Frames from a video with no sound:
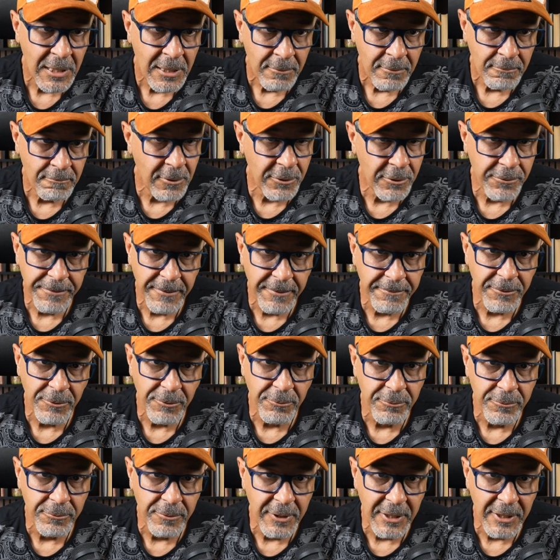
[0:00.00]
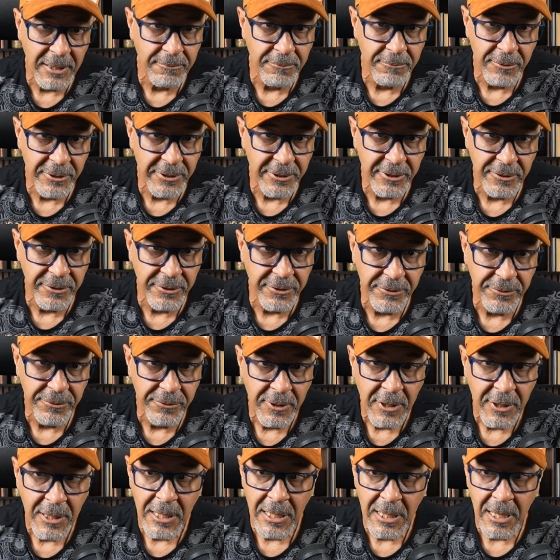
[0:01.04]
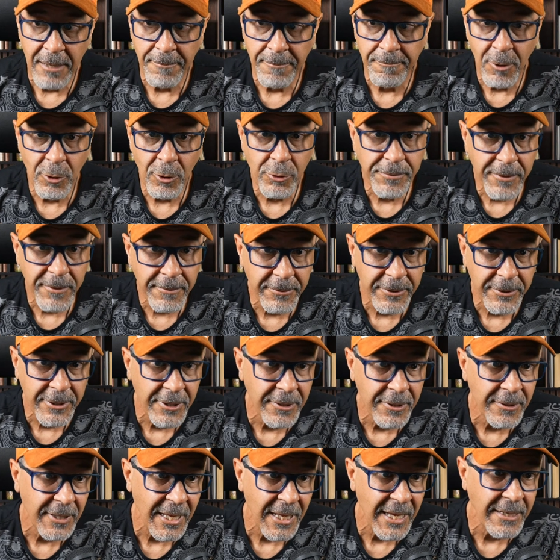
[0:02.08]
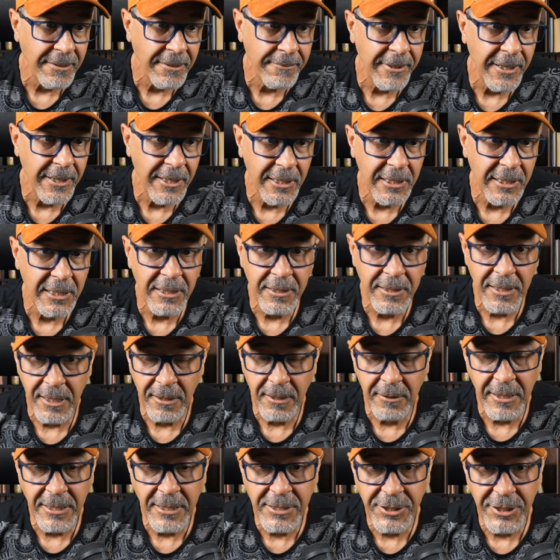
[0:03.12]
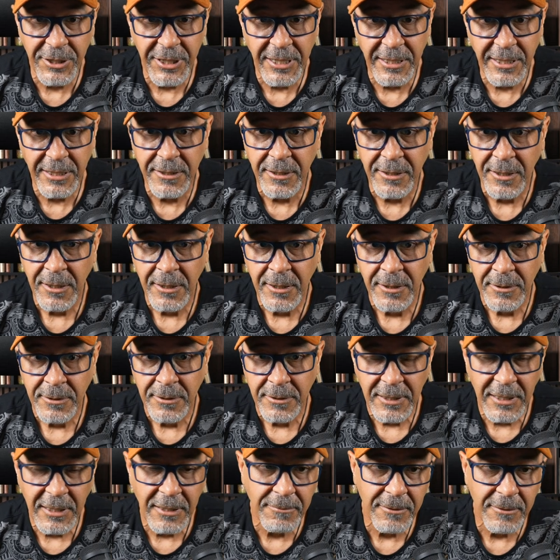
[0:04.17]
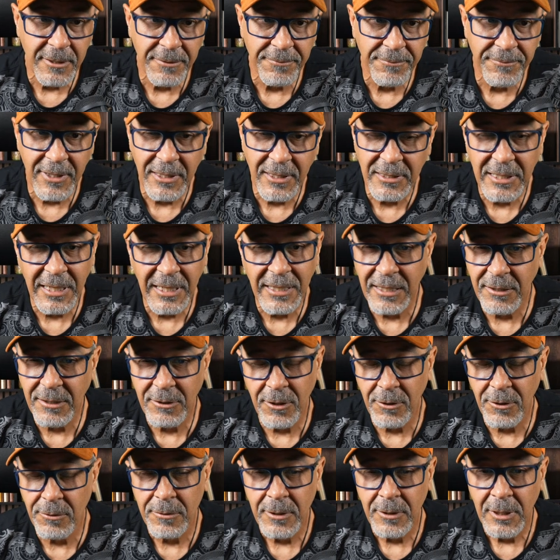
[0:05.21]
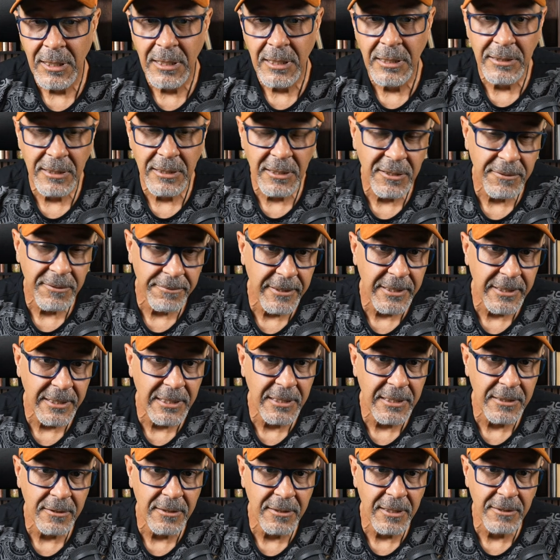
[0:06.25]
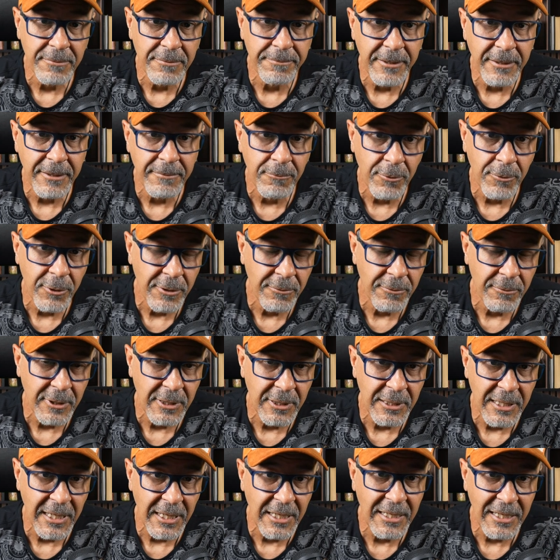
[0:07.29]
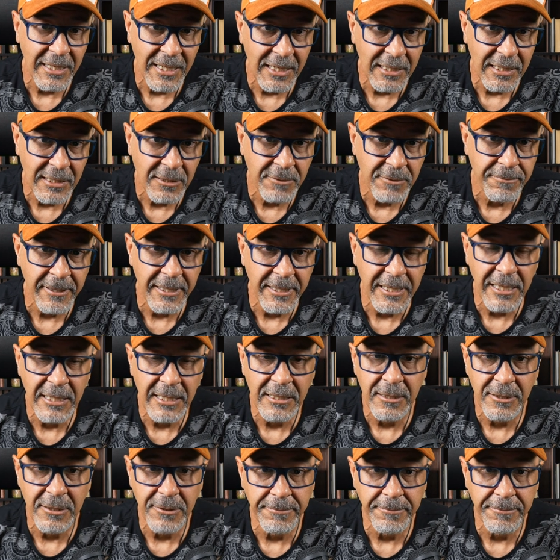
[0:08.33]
most people in Brazil do, and most people here in Latin America that are educated, even if they say they don't, they speak more than one. They at least speak English